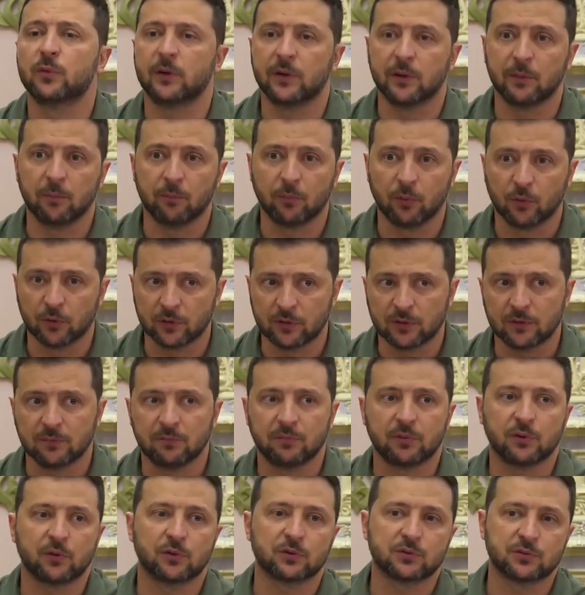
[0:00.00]
very
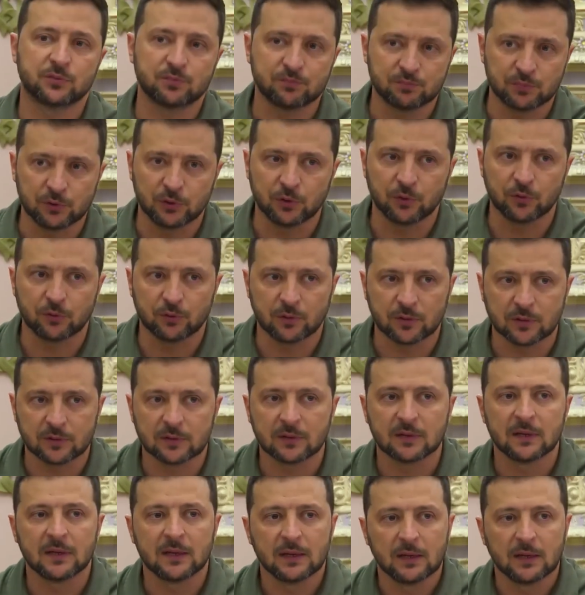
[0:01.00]
important, because you know